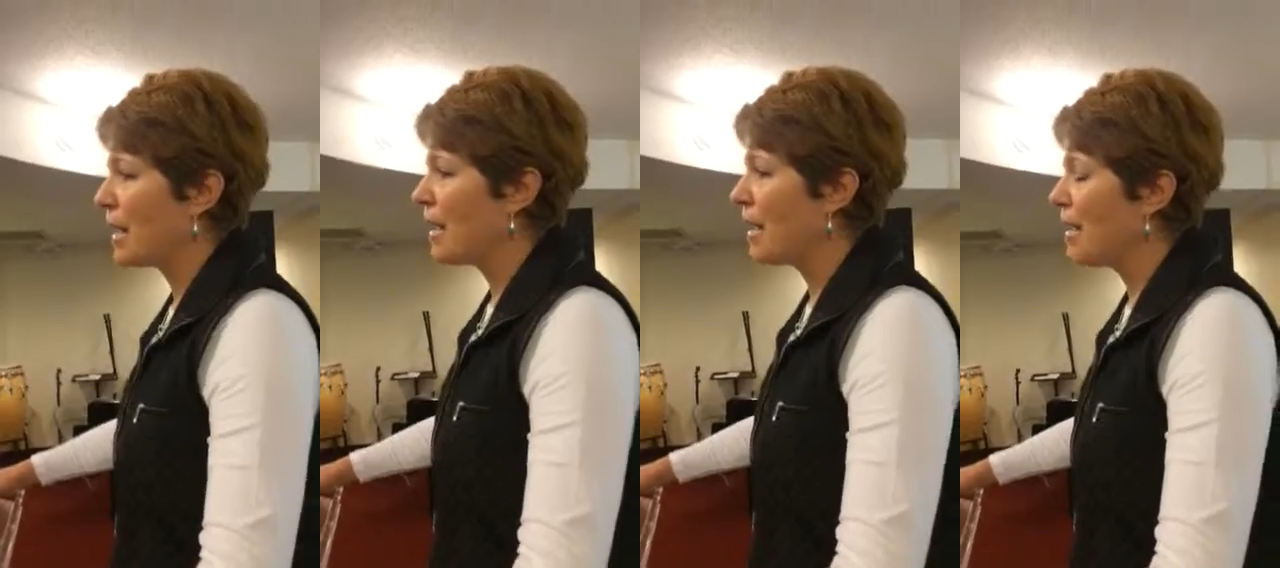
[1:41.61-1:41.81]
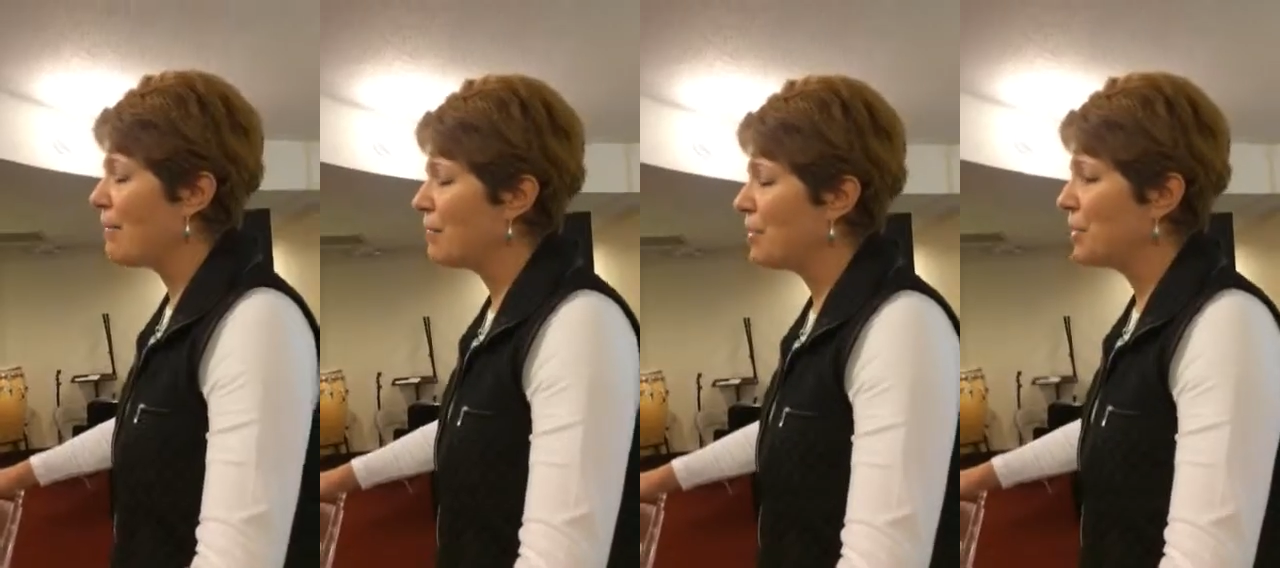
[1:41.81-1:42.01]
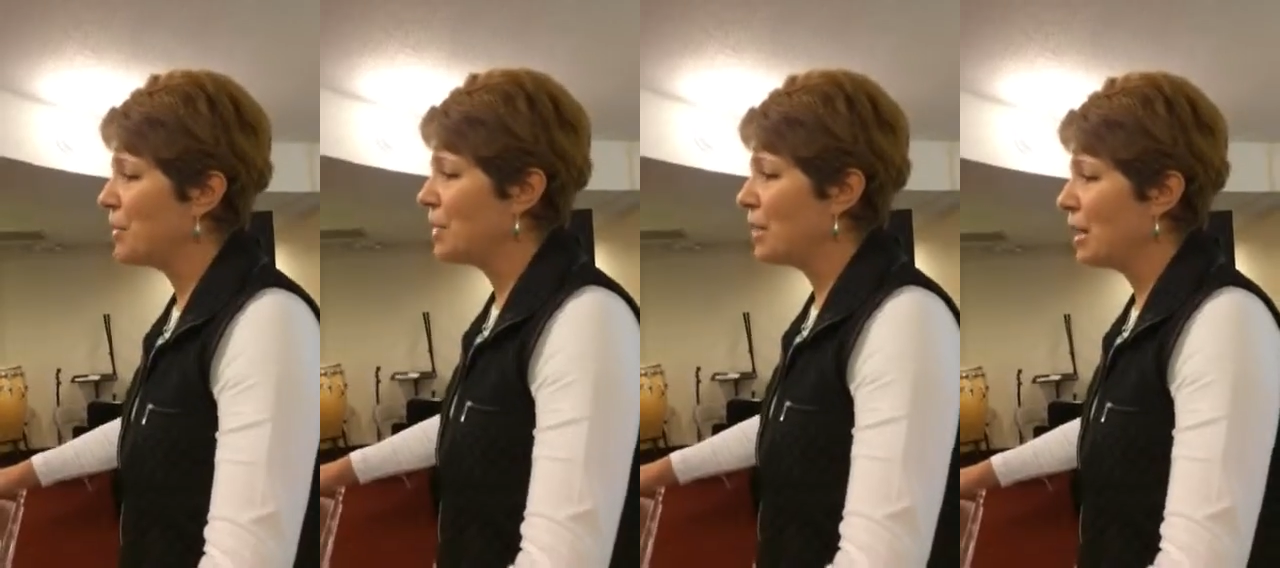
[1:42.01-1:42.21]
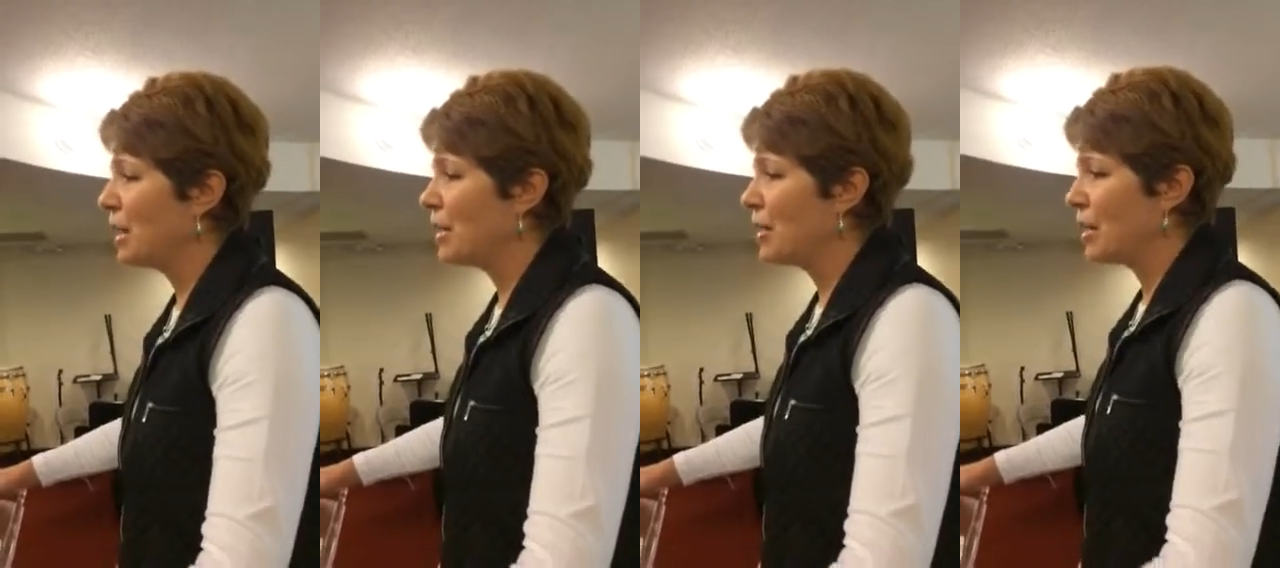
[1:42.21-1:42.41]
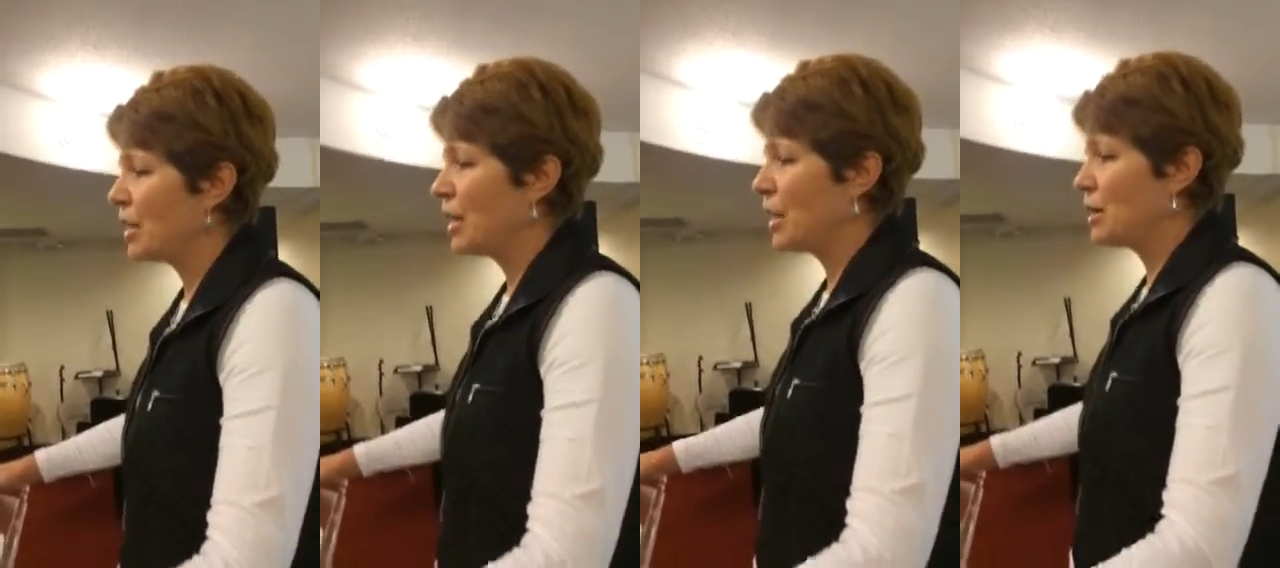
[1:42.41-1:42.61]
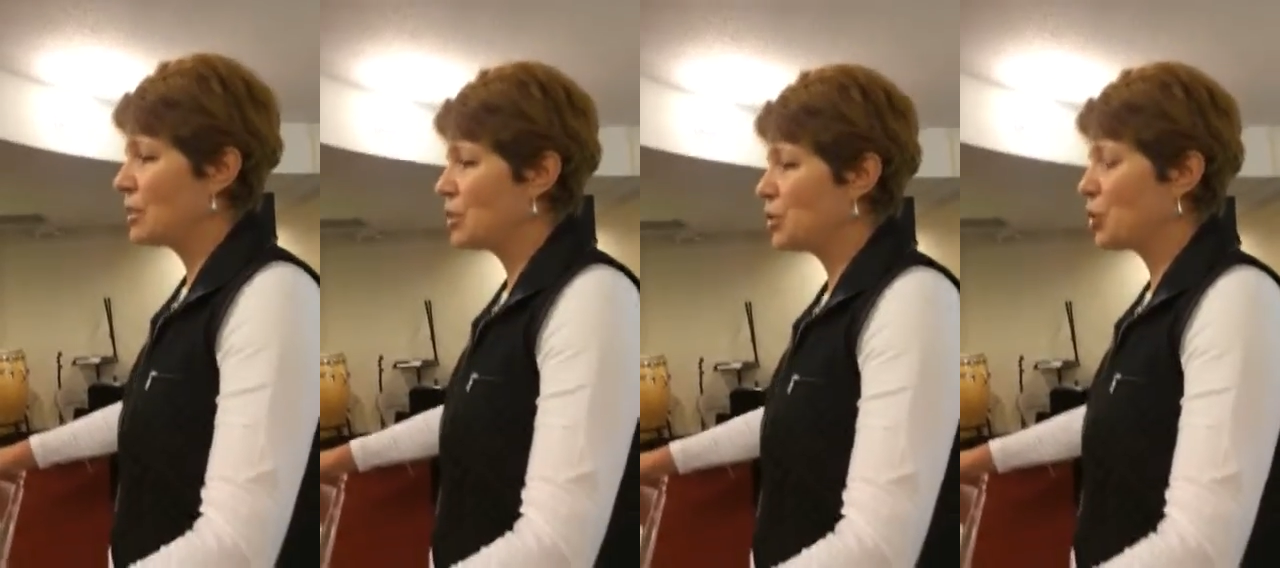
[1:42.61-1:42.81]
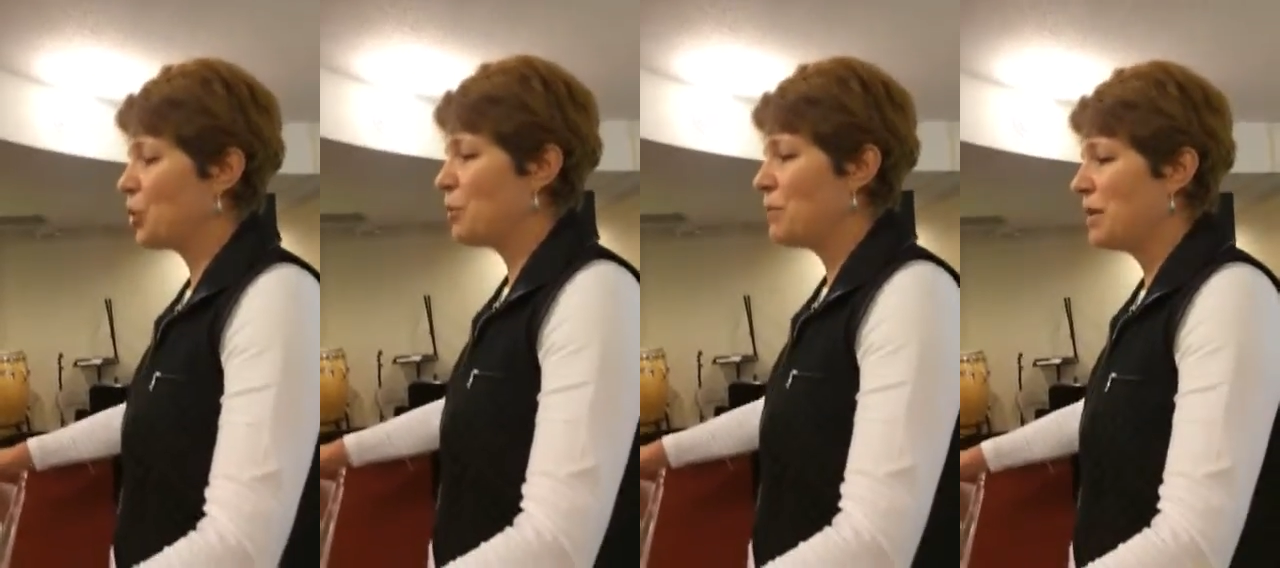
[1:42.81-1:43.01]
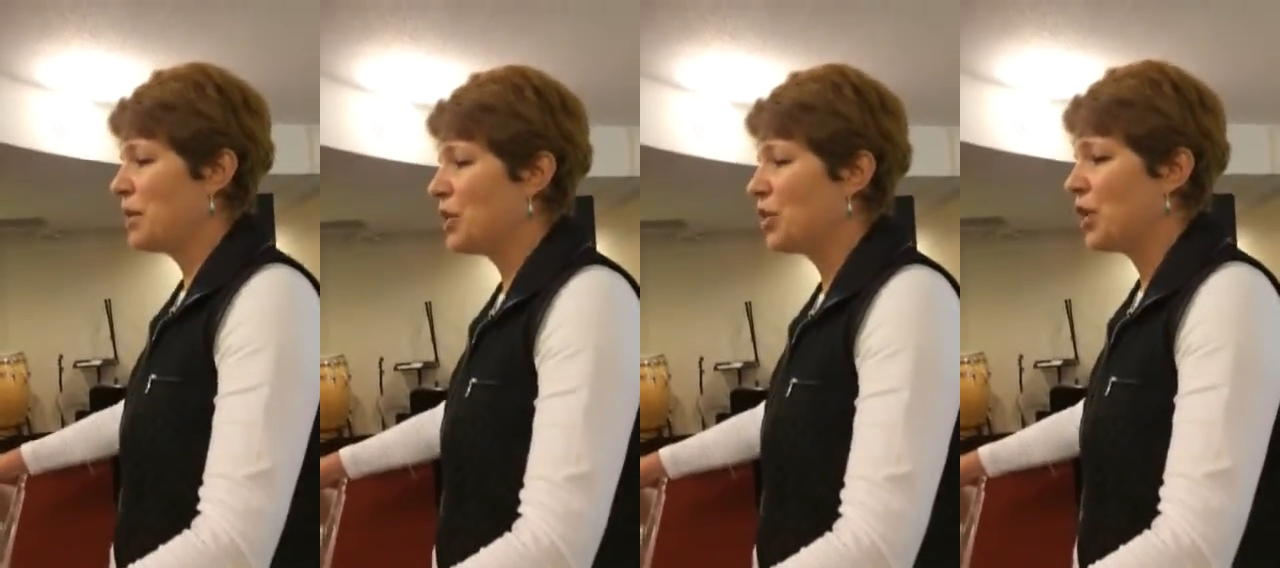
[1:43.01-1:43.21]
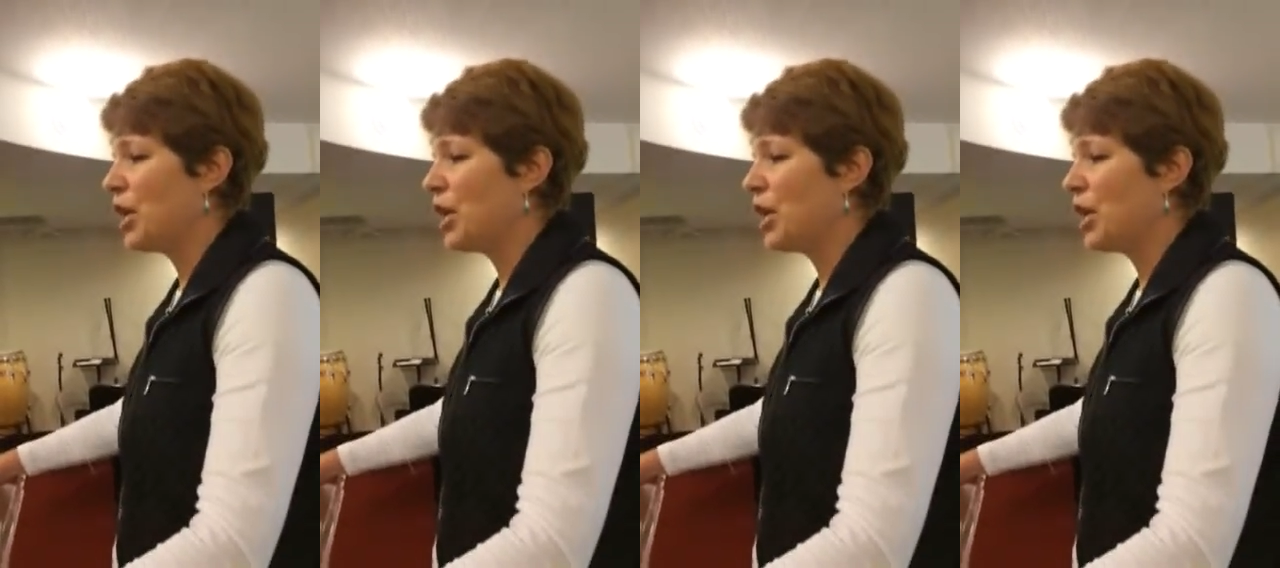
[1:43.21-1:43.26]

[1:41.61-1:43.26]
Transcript: every in, uh, so many